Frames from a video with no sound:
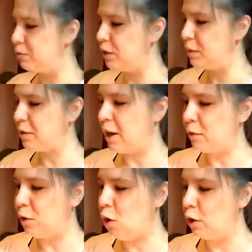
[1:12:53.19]
Really proud
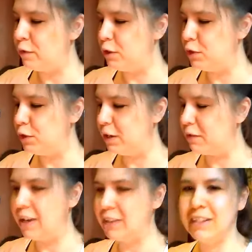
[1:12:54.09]
of all of you doing
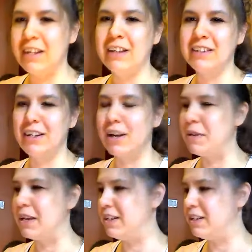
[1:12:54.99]
Sasana
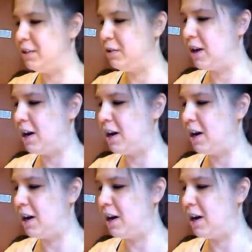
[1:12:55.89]
coming into